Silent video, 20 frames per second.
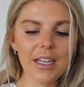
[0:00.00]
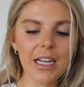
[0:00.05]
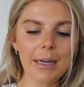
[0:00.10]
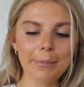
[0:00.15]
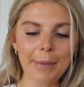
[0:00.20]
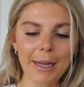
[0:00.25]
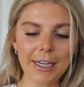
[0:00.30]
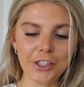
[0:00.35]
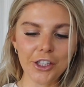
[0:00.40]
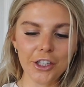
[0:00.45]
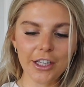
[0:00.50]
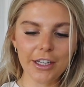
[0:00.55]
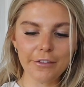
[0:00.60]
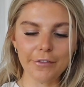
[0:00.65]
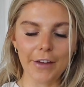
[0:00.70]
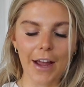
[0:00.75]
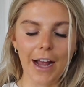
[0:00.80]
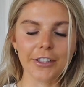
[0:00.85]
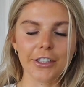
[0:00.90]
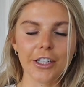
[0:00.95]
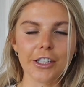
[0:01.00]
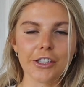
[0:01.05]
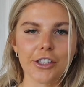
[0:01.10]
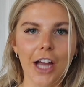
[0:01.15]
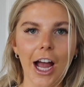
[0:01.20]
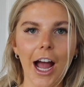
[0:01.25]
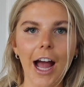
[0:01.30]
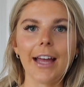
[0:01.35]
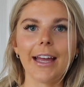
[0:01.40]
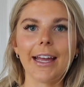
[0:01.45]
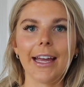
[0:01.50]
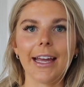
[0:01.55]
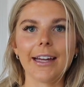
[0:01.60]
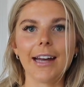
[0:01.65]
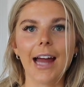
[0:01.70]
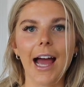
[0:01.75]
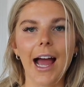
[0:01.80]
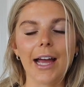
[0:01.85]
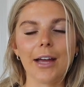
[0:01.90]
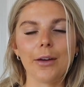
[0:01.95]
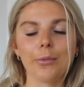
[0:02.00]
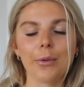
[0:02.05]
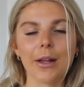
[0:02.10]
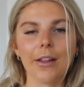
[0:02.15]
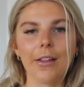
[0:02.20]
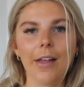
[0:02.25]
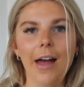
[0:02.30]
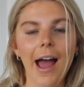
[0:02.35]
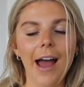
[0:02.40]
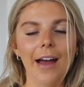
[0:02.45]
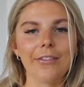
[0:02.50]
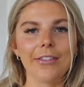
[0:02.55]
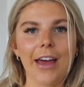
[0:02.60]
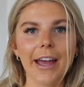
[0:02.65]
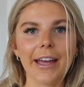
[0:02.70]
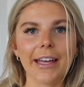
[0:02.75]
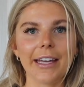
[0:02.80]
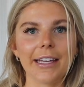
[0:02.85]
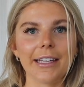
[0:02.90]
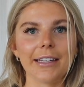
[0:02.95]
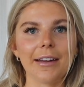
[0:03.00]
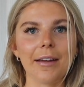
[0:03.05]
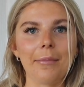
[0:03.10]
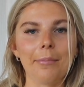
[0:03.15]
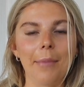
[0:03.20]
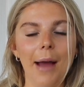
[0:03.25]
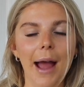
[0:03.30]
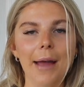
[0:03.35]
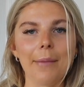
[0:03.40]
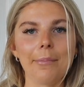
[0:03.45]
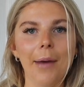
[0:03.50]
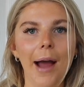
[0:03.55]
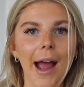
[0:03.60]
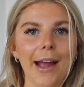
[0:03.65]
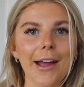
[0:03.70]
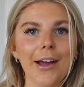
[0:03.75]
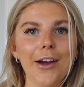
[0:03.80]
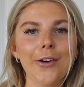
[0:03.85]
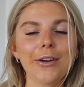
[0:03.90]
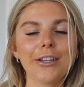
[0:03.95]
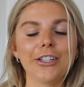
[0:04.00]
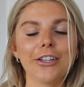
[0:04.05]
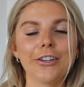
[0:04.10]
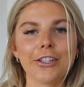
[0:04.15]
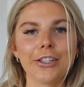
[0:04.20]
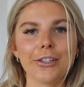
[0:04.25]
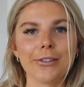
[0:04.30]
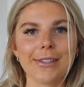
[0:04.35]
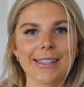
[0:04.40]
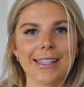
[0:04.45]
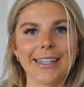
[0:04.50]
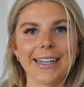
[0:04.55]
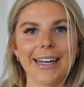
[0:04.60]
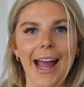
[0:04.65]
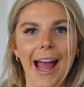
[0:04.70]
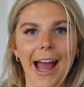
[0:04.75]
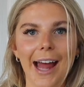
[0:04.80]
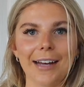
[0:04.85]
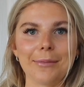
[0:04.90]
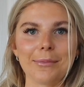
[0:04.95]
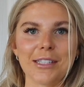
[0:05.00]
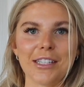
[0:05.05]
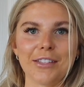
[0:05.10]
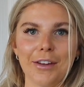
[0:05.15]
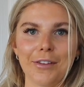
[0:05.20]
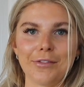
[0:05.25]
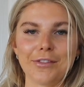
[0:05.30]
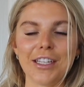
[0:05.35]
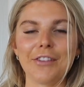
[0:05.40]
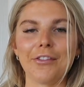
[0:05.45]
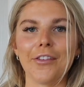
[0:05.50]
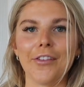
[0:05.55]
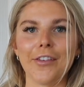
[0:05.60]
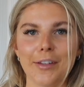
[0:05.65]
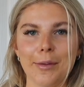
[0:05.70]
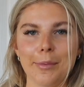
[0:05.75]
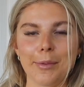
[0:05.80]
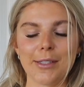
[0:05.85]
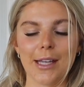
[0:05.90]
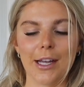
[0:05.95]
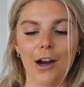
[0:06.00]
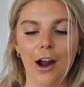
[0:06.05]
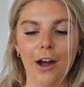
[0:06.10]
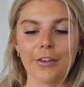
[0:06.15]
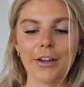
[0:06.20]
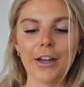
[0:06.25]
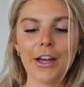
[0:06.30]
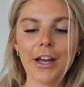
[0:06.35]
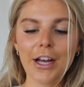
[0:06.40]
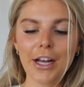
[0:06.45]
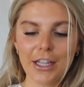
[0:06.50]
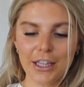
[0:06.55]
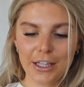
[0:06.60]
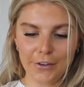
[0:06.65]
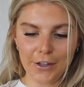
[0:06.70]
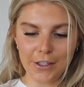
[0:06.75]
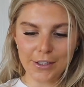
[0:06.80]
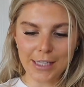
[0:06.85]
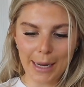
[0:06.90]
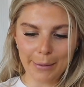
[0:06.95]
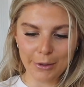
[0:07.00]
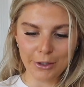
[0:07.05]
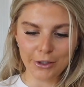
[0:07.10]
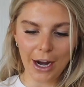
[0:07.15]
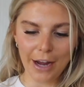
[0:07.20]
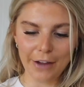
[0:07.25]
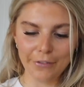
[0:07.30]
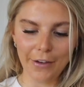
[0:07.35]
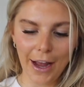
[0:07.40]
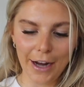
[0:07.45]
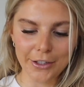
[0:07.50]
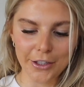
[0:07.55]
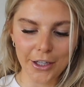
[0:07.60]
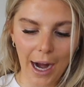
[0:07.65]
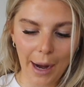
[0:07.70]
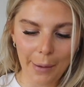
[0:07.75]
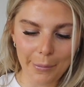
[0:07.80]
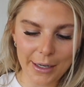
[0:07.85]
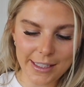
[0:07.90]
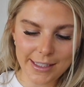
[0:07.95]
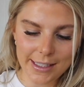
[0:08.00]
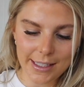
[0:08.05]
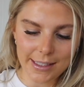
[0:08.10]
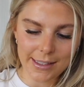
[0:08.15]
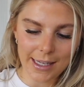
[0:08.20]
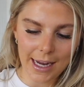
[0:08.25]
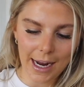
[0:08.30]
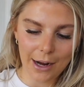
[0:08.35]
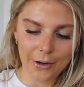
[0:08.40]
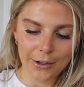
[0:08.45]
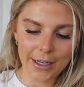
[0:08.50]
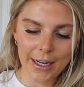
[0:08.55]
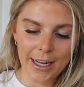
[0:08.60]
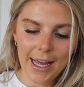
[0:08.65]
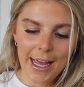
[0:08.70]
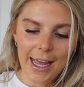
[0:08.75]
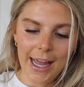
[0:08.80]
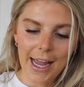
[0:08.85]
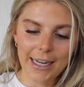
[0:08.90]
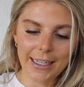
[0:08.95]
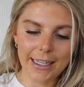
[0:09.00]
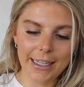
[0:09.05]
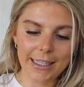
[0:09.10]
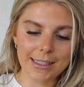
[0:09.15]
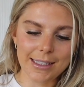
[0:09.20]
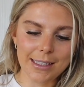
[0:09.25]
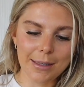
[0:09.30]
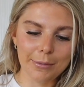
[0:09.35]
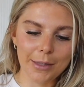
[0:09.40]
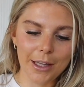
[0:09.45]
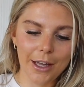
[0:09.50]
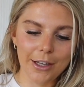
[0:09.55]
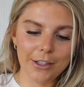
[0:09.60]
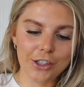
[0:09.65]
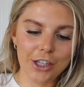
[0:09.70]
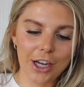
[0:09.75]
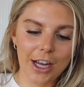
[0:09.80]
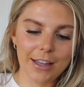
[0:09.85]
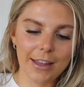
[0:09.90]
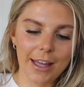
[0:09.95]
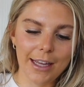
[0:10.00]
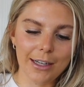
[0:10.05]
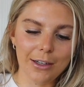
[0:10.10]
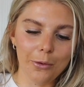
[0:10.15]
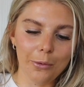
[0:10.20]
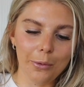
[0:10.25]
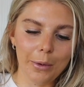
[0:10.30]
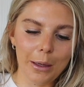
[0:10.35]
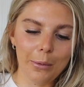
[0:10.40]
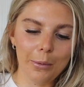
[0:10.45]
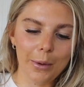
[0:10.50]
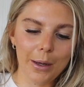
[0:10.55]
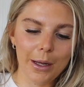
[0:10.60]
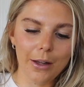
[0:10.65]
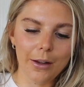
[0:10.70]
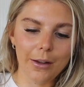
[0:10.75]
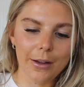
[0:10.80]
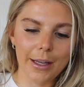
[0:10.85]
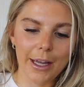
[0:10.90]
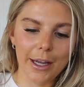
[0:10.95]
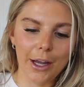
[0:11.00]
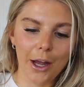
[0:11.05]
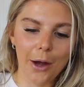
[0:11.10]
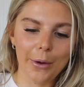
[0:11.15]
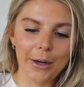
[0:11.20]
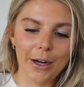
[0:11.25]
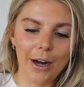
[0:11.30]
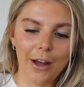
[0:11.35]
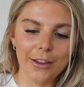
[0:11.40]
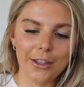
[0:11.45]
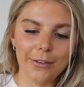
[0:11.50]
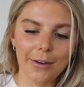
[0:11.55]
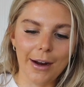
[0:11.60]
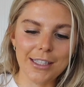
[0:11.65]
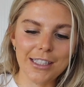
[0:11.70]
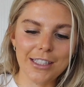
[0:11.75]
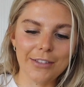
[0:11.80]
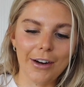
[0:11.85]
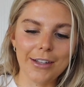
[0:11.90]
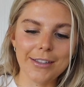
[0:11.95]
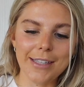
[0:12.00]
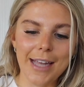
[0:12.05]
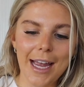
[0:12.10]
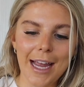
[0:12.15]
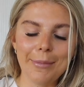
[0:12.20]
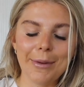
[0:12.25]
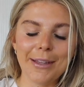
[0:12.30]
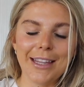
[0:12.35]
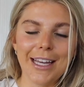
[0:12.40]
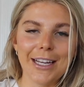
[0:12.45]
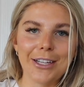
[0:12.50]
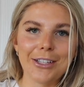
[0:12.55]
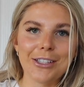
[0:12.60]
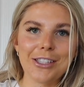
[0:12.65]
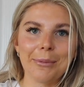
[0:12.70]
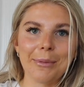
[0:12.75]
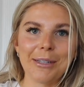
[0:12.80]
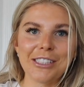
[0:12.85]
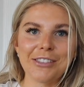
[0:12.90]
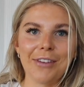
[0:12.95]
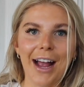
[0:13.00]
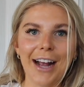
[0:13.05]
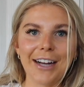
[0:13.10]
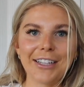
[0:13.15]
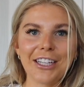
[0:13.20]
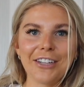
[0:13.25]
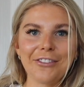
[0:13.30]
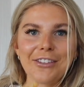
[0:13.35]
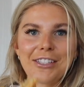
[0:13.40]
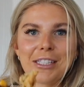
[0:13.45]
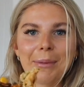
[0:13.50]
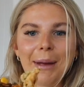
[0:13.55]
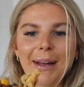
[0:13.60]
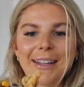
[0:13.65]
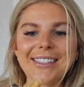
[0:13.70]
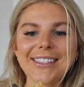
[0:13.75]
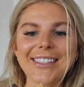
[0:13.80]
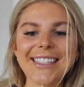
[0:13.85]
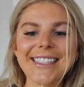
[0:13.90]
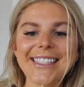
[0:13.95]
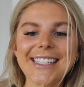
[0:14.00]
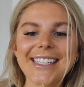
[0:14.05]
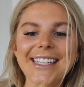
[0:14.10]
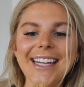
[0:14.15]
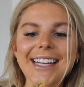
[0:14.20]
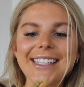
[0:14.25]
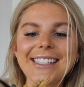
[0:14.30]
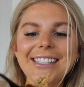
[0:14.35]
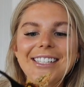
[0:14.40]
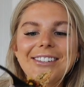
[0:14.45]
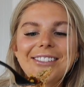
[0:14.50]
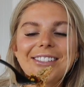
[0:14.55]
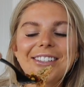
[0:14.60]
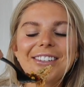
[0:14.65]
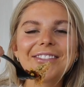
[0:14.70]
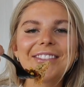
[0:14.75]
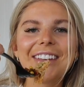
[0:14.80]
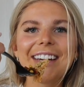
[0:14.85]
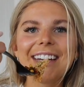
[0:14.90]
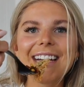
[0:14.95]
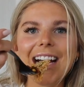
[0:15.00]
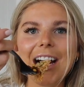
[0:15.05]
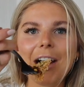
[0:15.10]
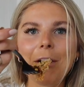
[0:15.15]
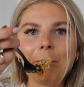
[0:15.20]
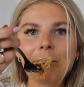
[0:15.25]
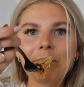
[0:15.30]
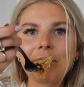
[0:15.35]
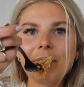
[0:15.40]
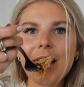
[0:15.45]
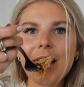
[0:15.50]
make sure to give Factor a shot, and I will have that in my bio, and you can do Sydney Adams 50 for 50% off. The first time you try Factor, I'm gonna sit down and eat some lunch, and then we will get going on the rest of our day. But thank you so much, Factor, for sponsoring today's YouTube video.